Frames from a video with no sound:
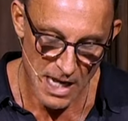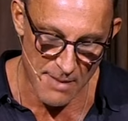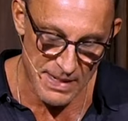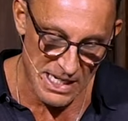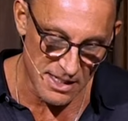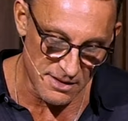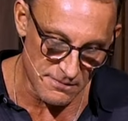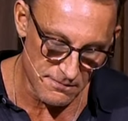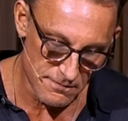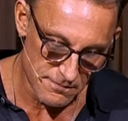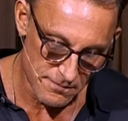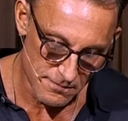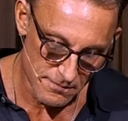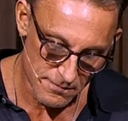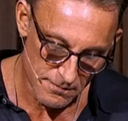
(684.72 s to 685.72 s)
I mean,
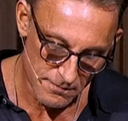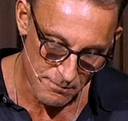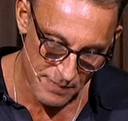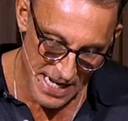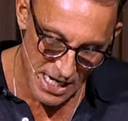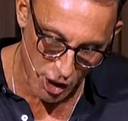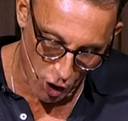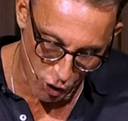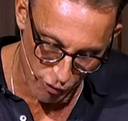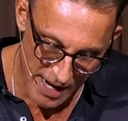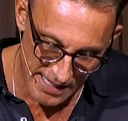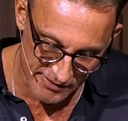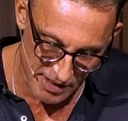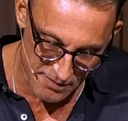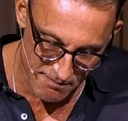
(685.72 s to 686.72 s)
being
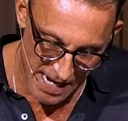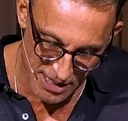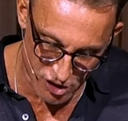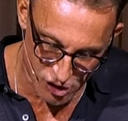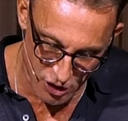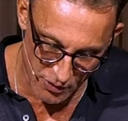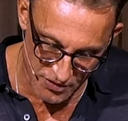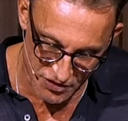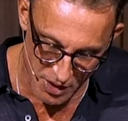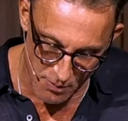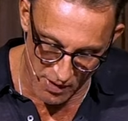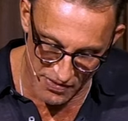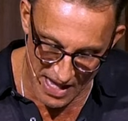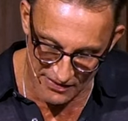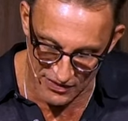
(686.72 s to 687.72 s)
corrected might show
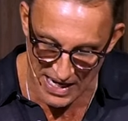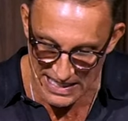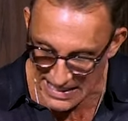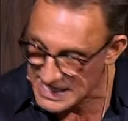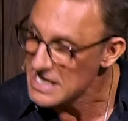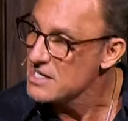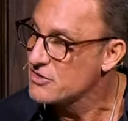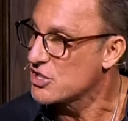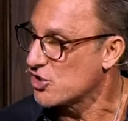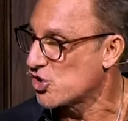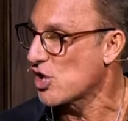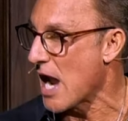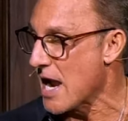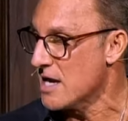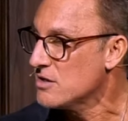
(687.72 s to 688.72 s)
someone that they need to
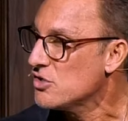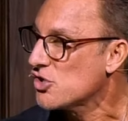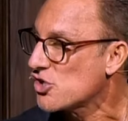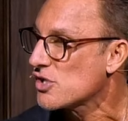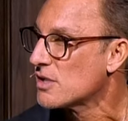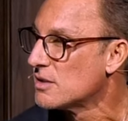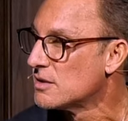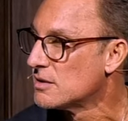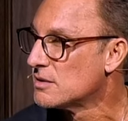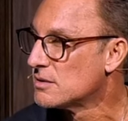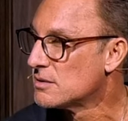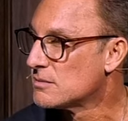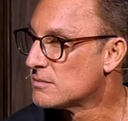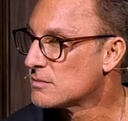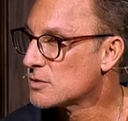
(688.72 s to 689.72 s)
change.
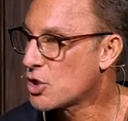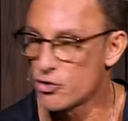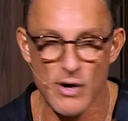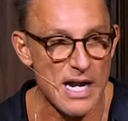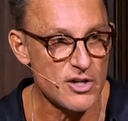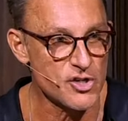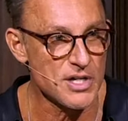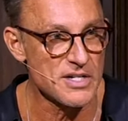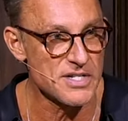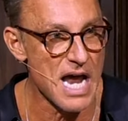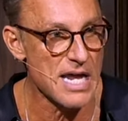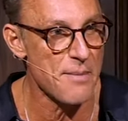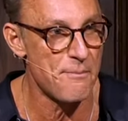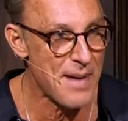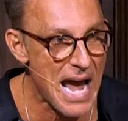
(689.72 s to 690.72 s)
Correction is
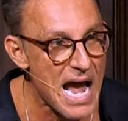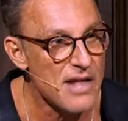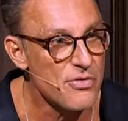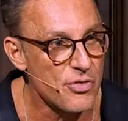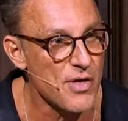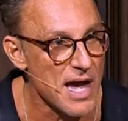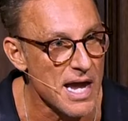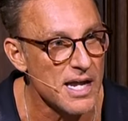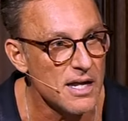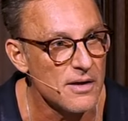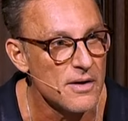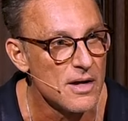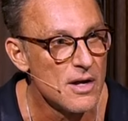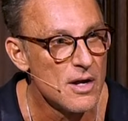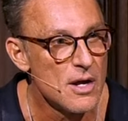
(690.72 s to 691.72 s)
not a bad thing,
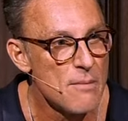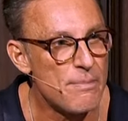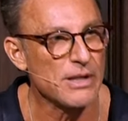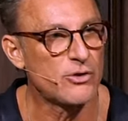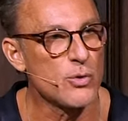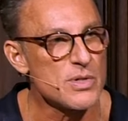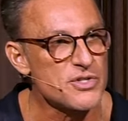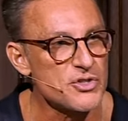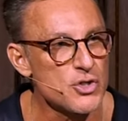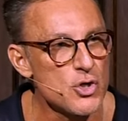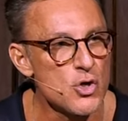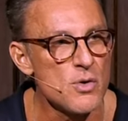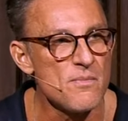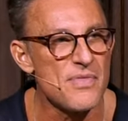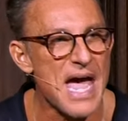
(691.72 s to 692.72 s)
but to
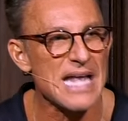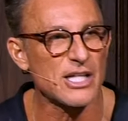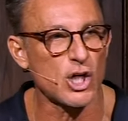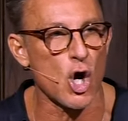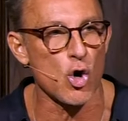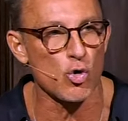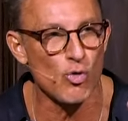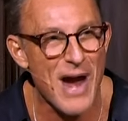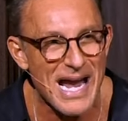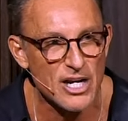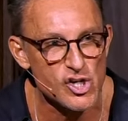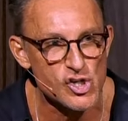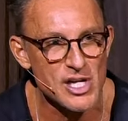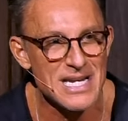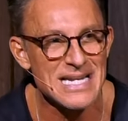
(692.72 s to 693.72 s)
assume that
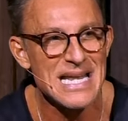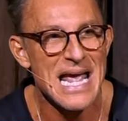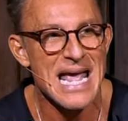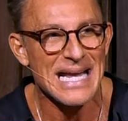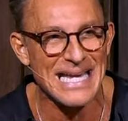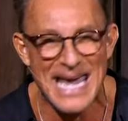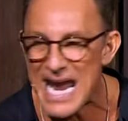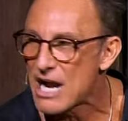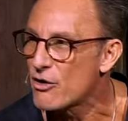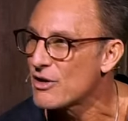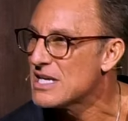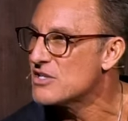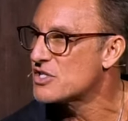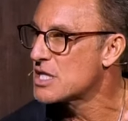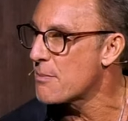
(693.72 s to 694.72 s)
correction
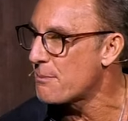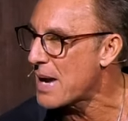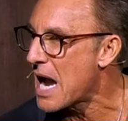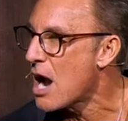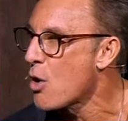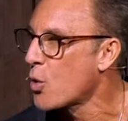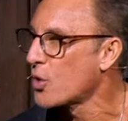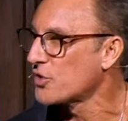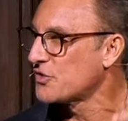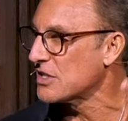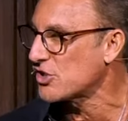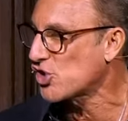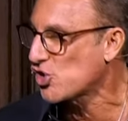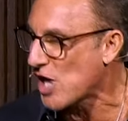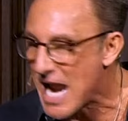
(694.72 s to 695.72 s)
carries the power to
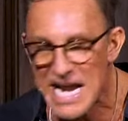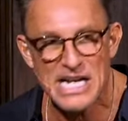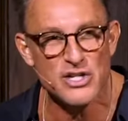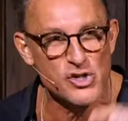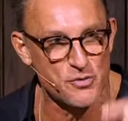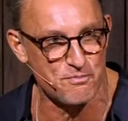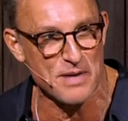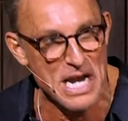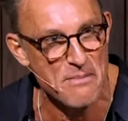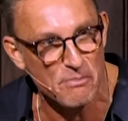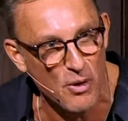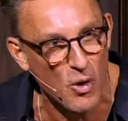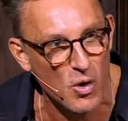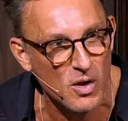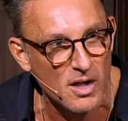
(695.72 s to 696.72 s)
change
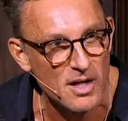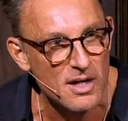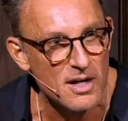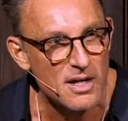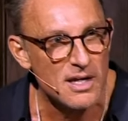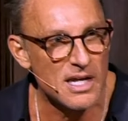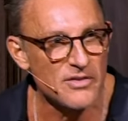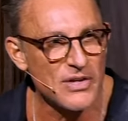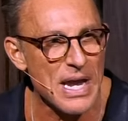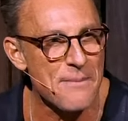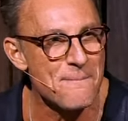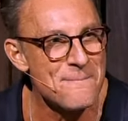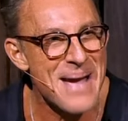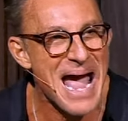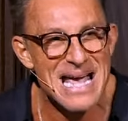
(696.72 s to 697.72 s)
people is a
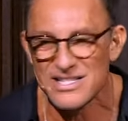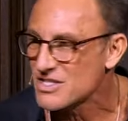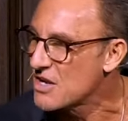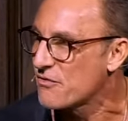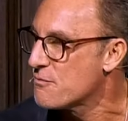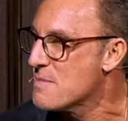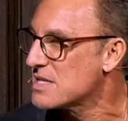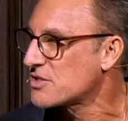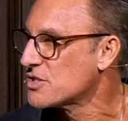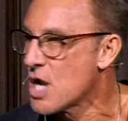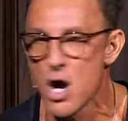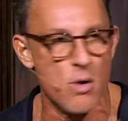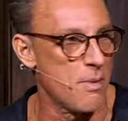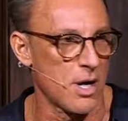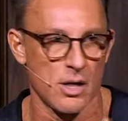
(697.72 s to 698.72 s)
massive
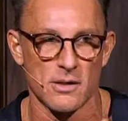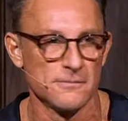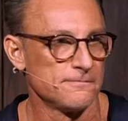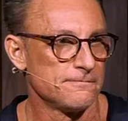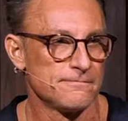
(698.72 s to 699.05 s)
misnomer.